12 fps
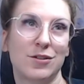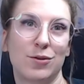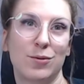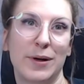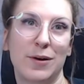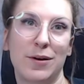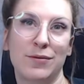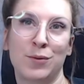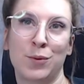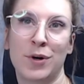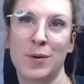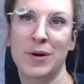So we don't have to
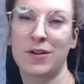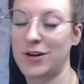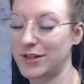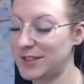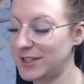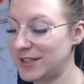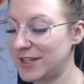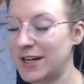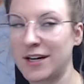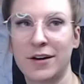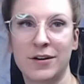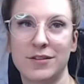worry about a lot of
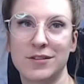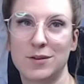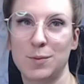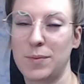details.